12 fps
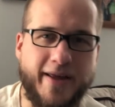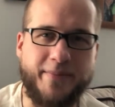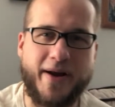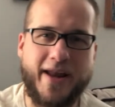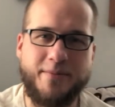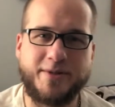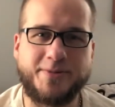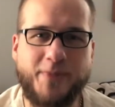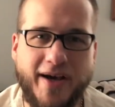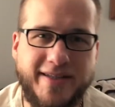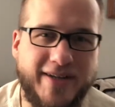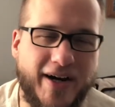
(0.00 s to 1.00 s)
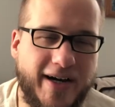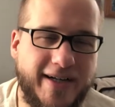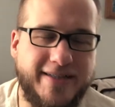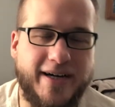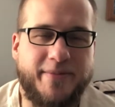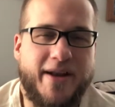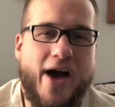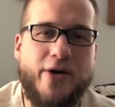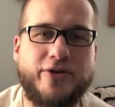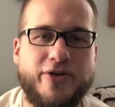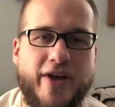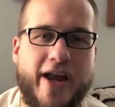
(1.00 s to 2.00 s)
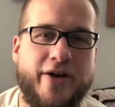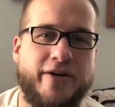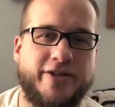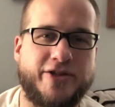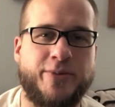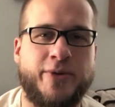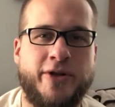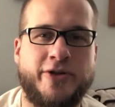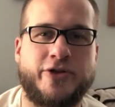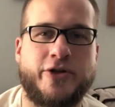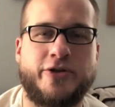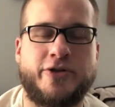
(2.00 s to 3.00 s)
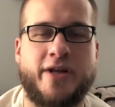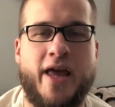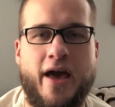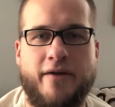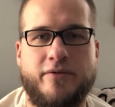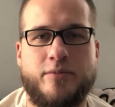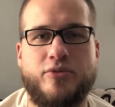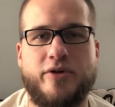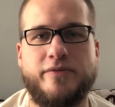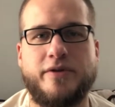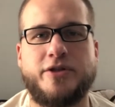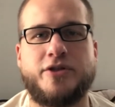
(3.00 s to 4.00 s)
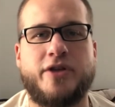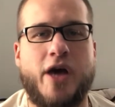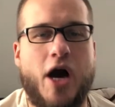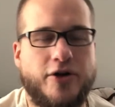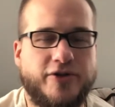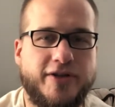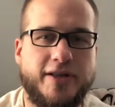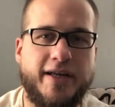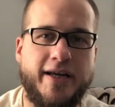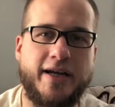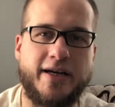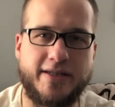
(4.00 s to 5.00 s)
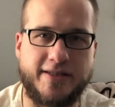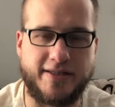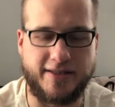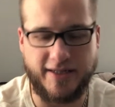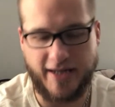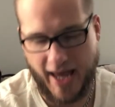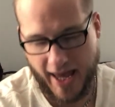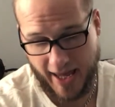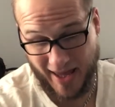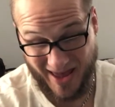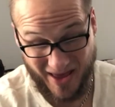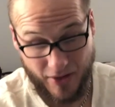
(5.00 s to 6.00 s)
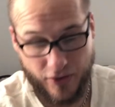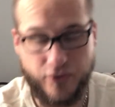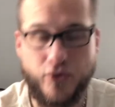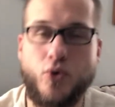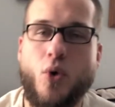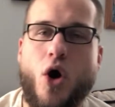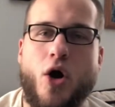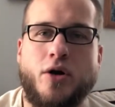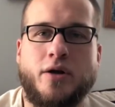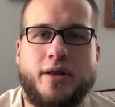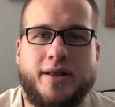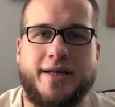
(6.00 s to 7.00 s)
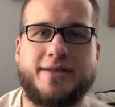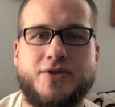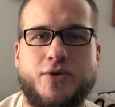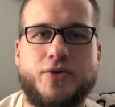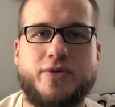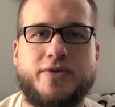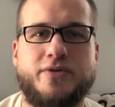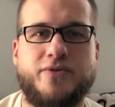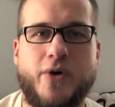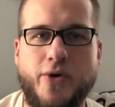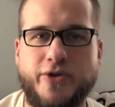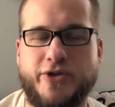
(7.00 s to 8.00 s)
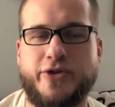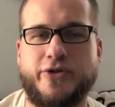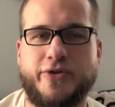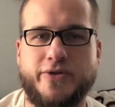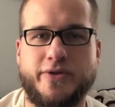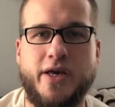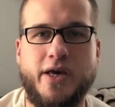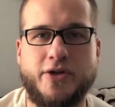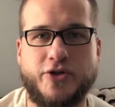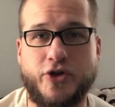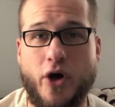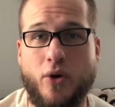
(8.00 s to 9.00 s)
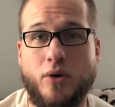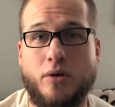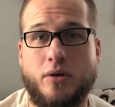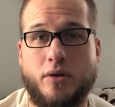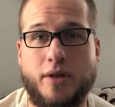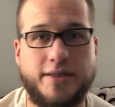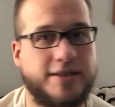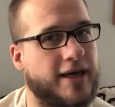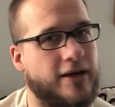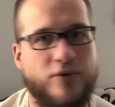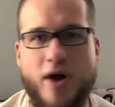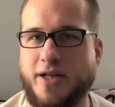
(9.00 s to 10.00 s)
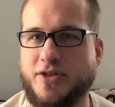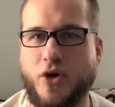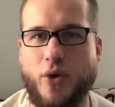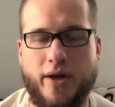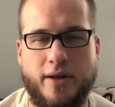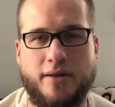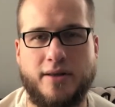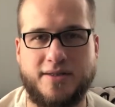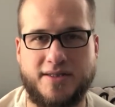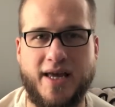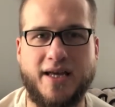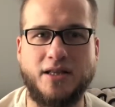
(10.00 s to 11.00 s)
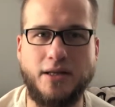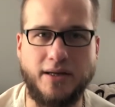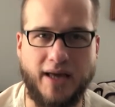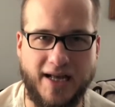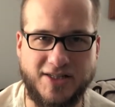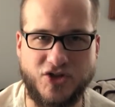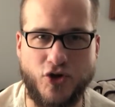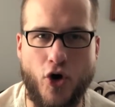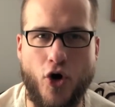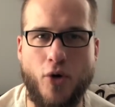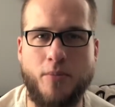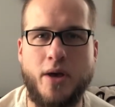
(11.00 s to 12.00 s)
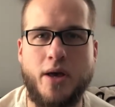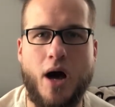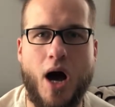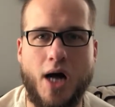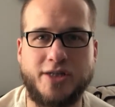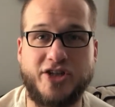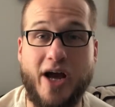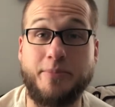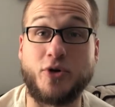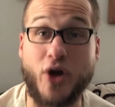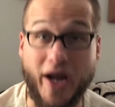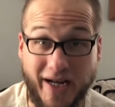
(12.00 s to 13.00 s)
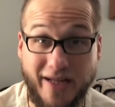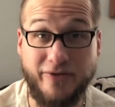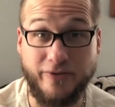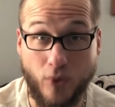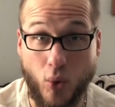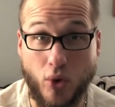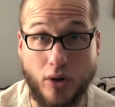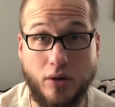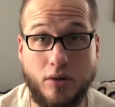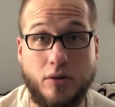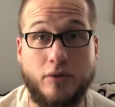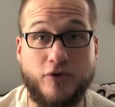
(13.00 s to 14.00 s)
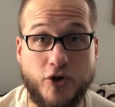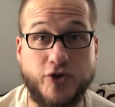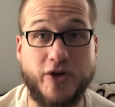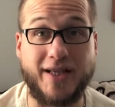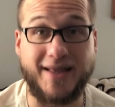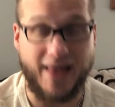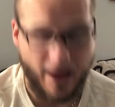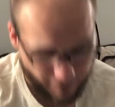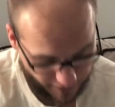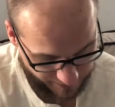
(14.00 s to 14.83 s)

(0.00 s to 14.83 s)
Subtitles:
My name is Mike Height. I'm an elder at Heritage Community Church, and I have the privilege and the honor to lead us today through our Lenten devotionals. So let's get right to it. Let's take a look at Psalm chapter 84, verse 11.